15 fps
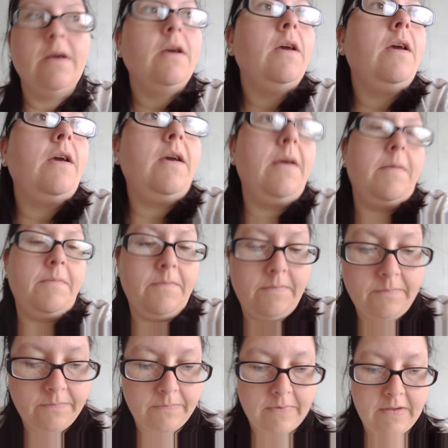I
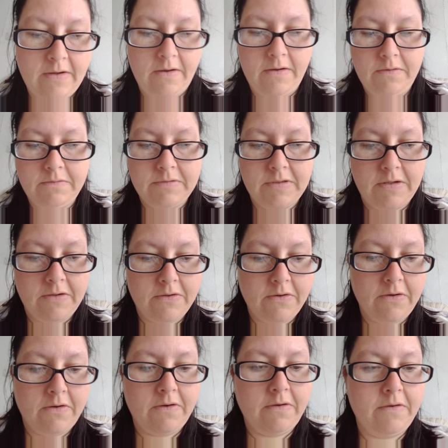also
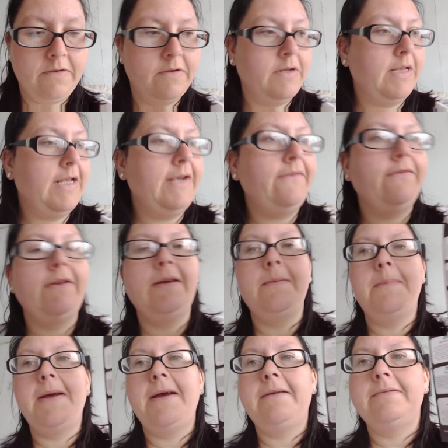got a leaflet
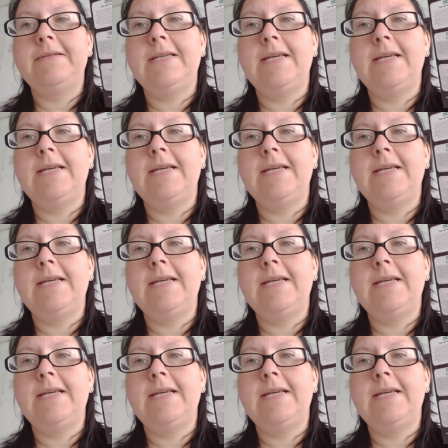about